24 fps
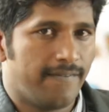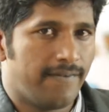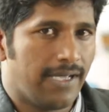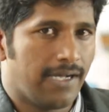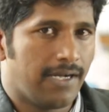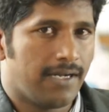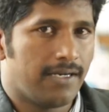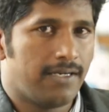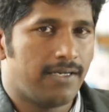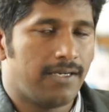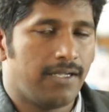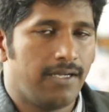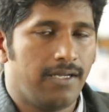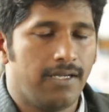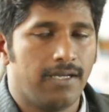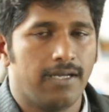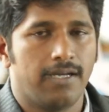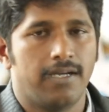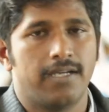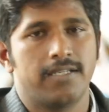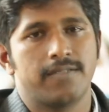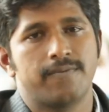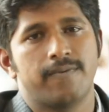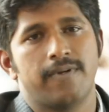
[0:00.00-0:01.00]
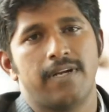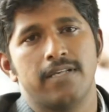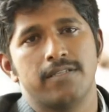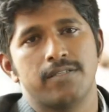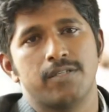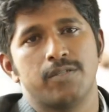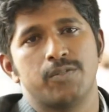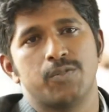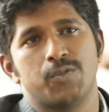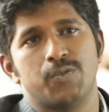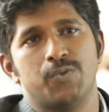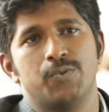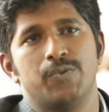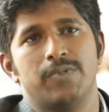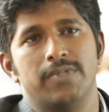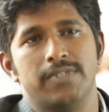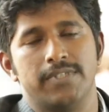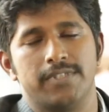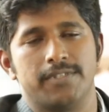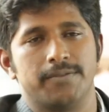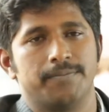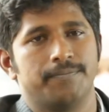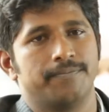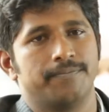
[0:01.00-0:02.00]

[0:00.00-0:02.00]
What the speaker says: faculty as well as student.